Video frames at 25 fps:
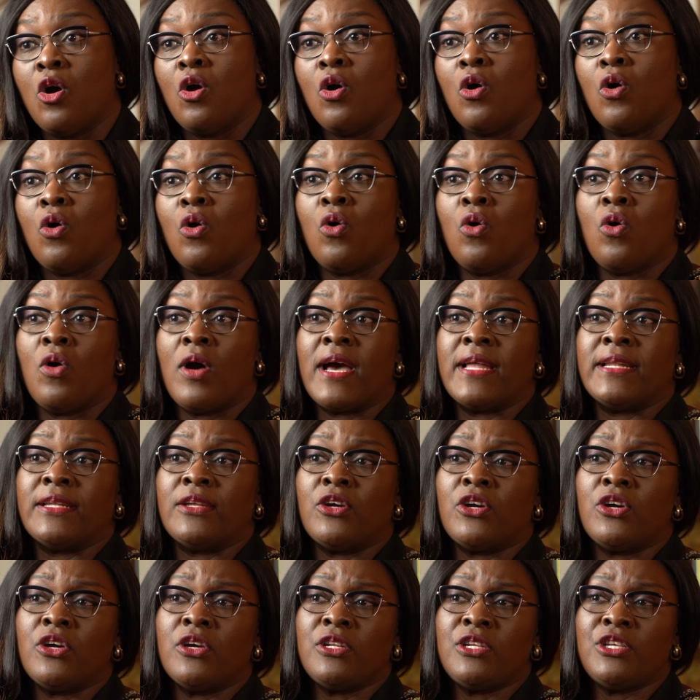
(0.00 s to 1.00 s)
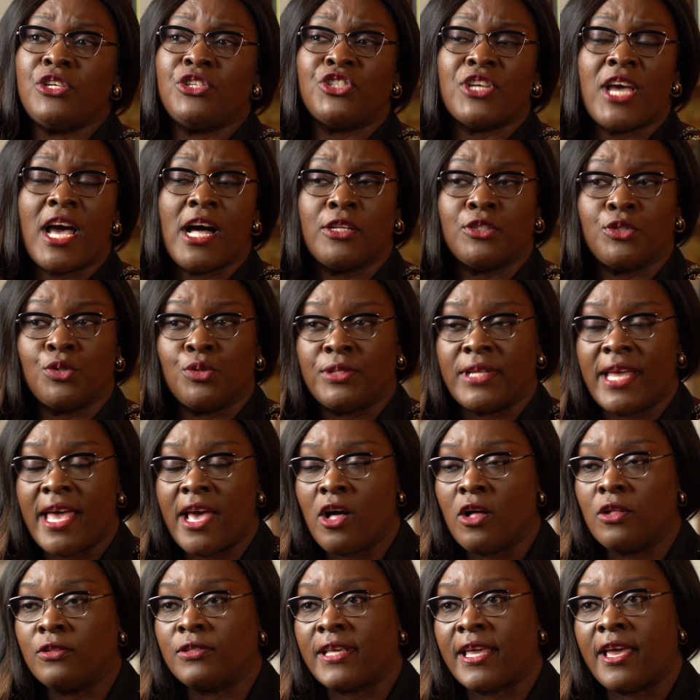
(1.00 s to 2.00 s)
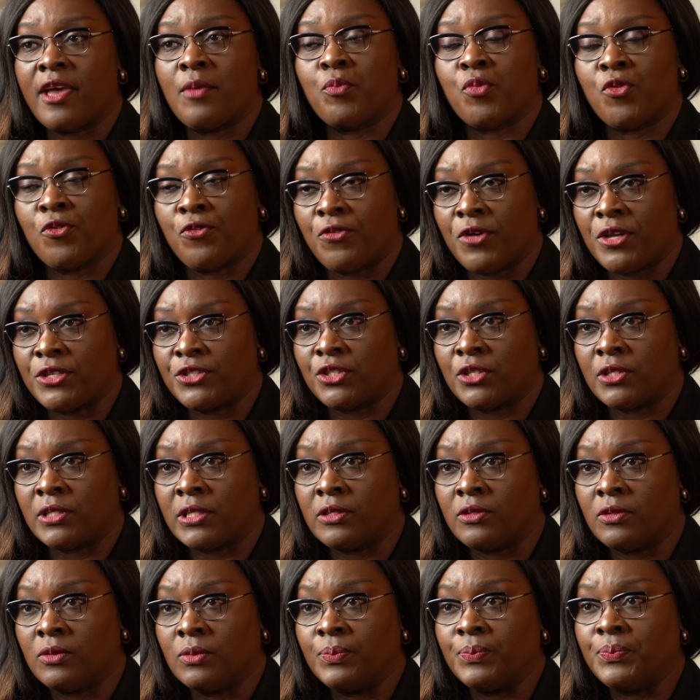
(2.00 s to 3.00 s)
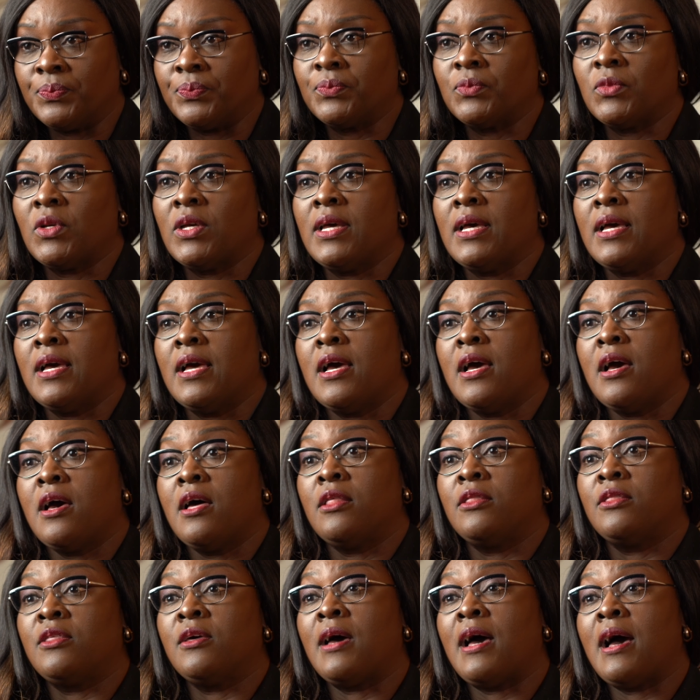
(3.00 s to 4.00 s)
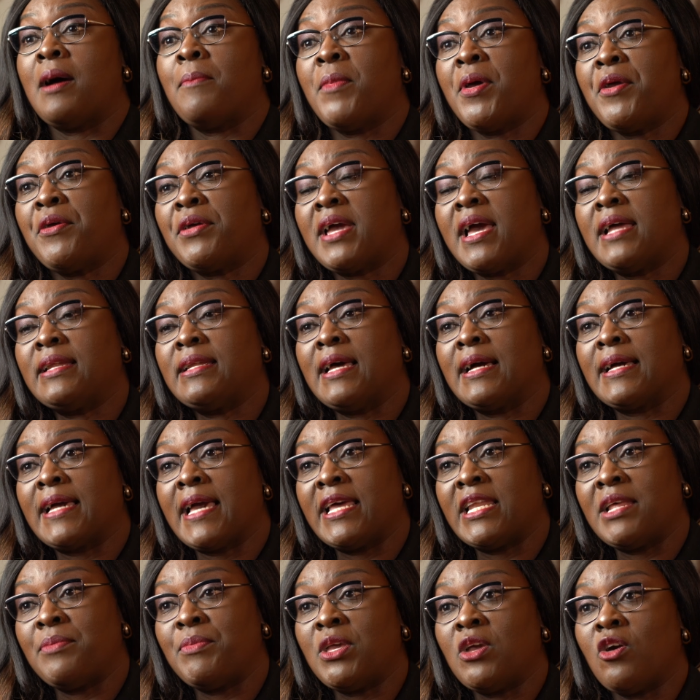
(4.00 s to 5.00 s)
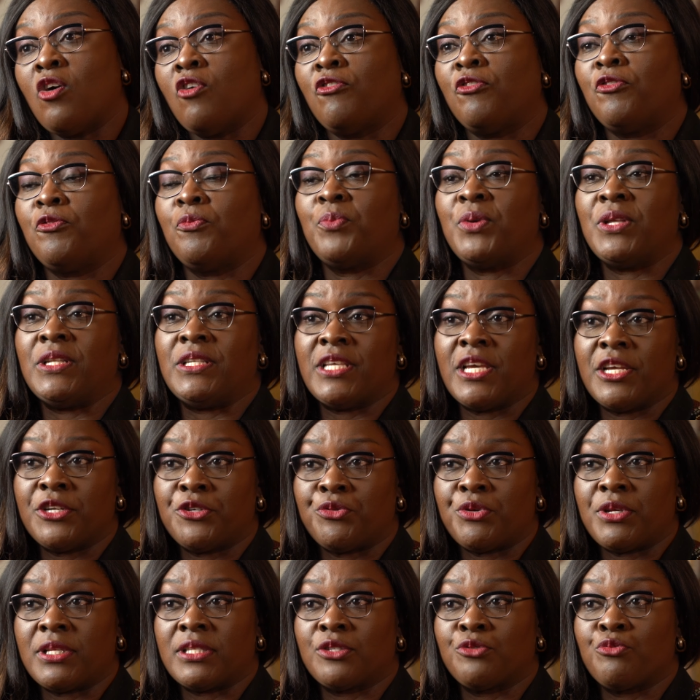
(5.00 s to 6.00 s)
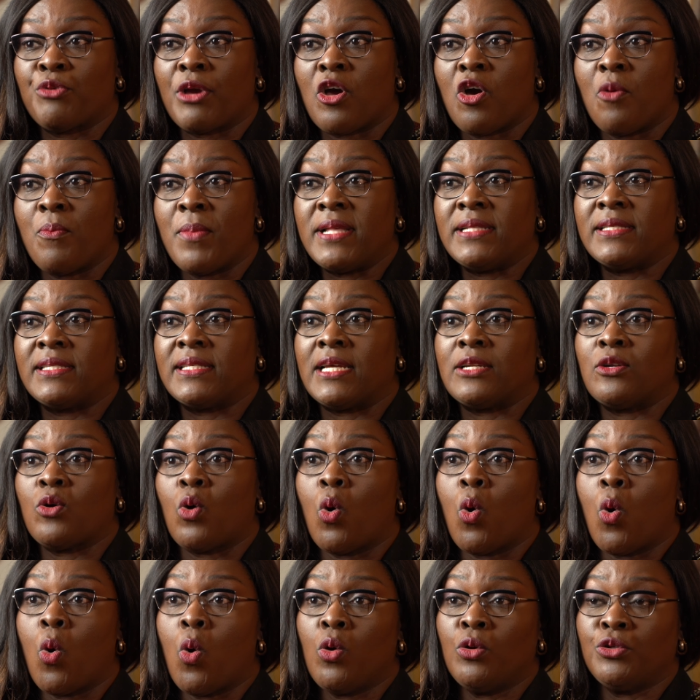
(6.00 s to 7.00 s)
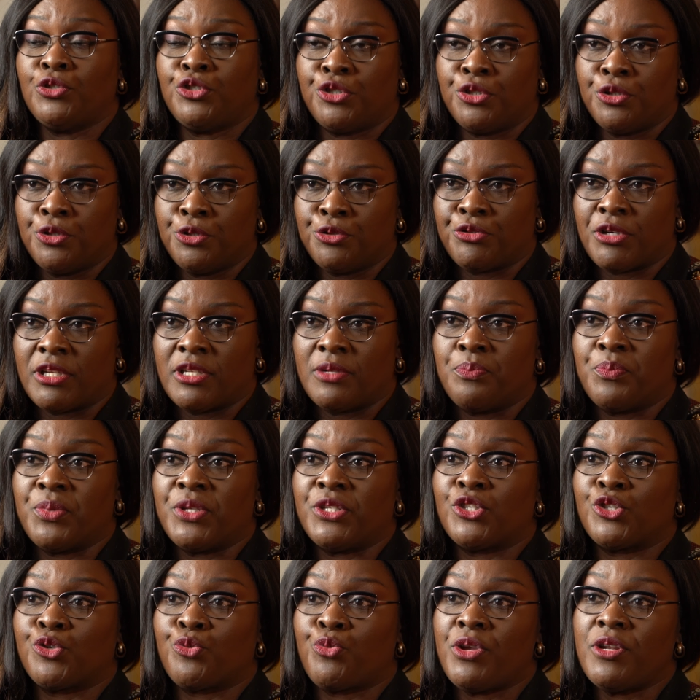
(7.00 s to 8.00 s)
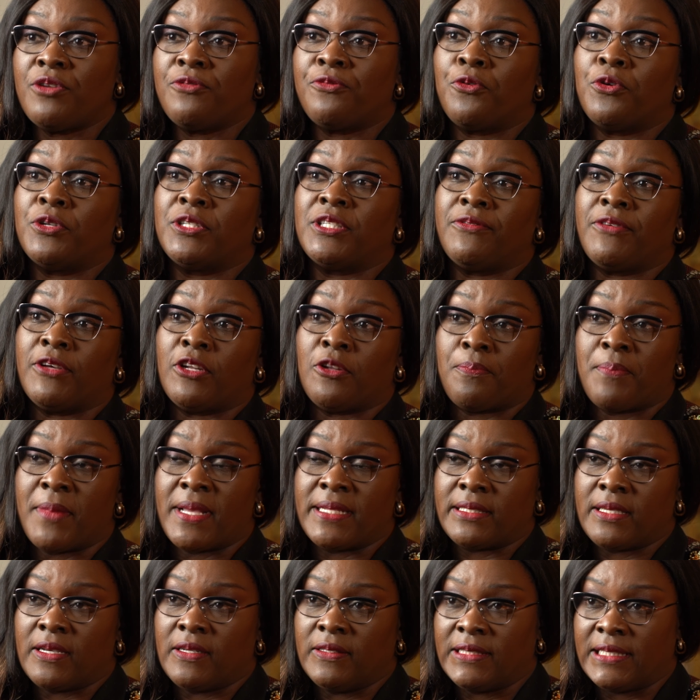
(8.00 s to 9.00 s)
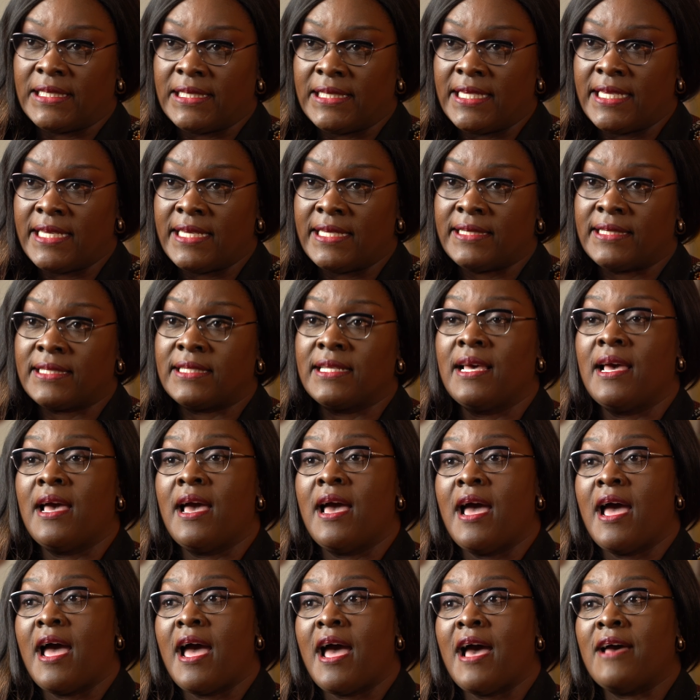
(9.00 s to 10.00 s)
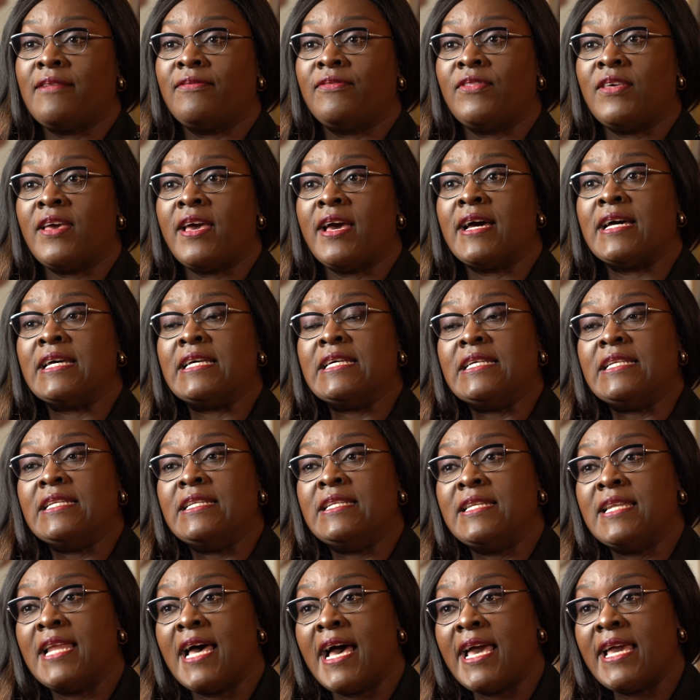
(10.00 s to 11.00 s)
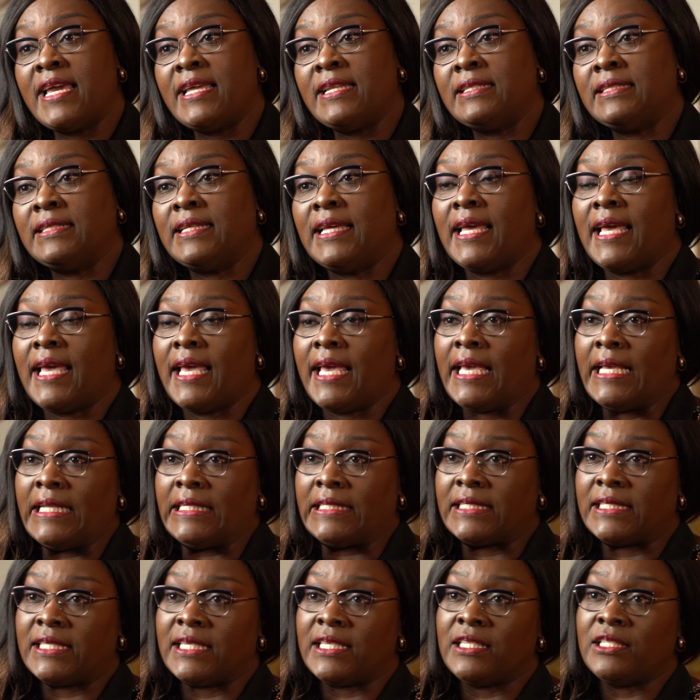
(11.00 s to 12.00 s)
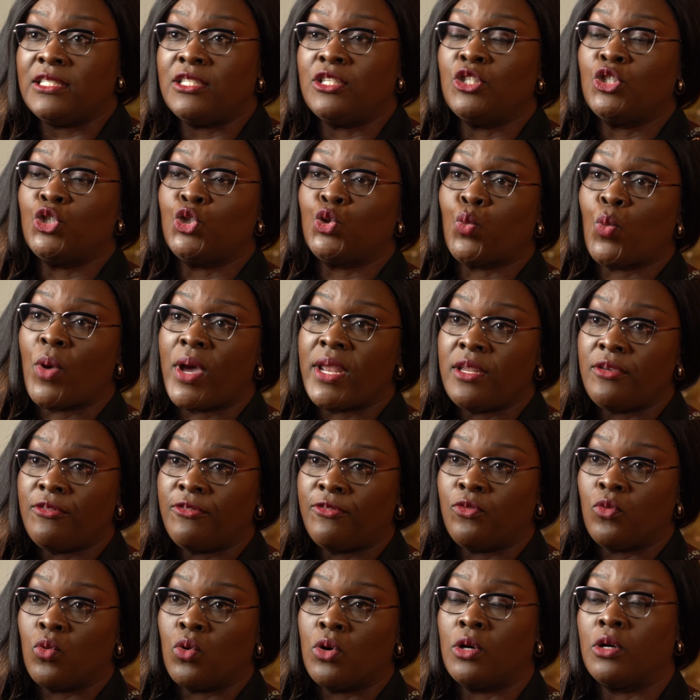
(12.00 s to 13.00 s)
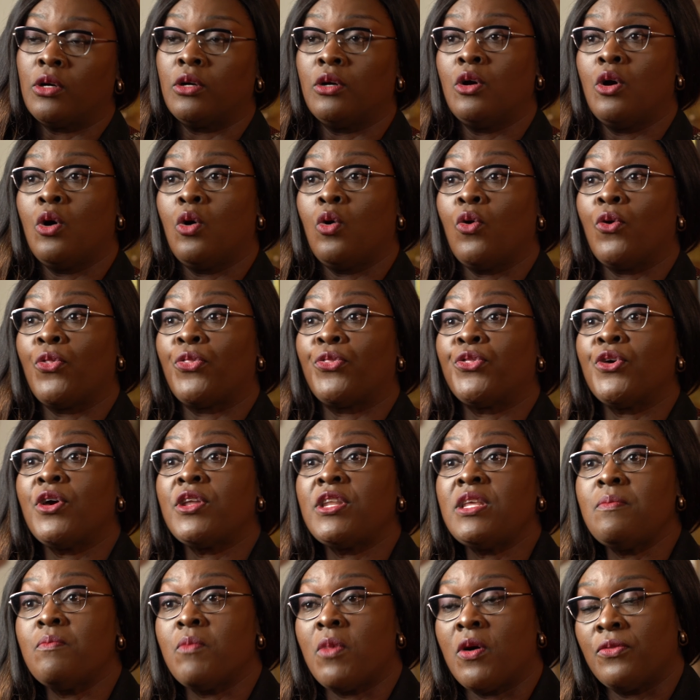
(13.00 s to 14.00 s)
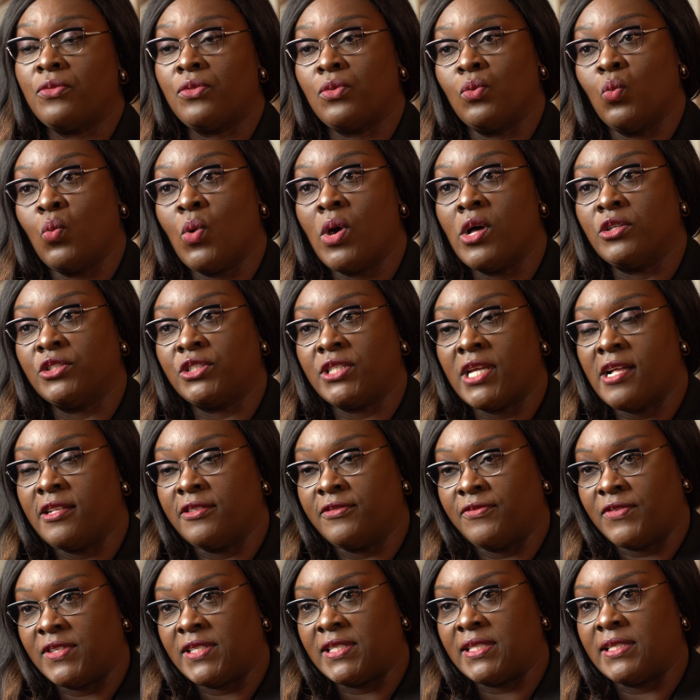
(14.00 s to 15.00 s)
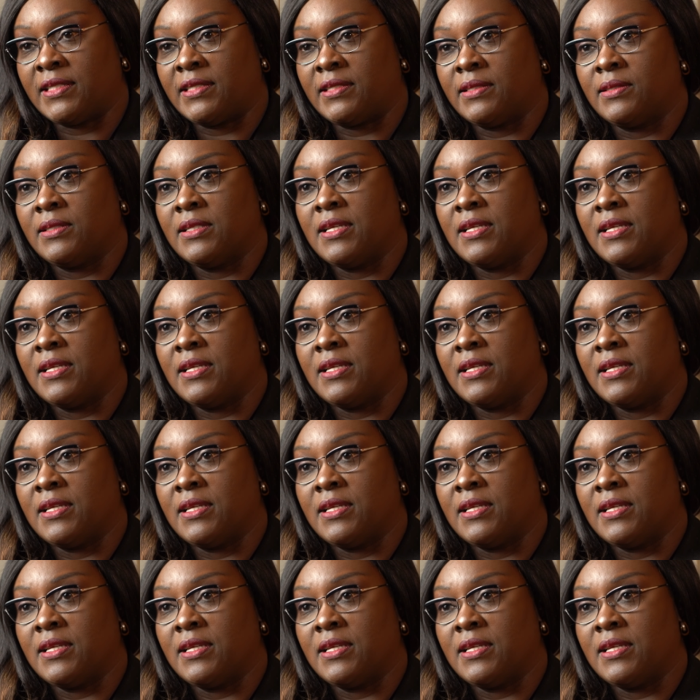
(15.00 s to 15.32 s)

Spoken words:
or an early childhood healthcare professional. The American Academy of Pediatrics recommends that all children be screened for developmental delays at their 9, 18, 24, or 30-month well-child visit.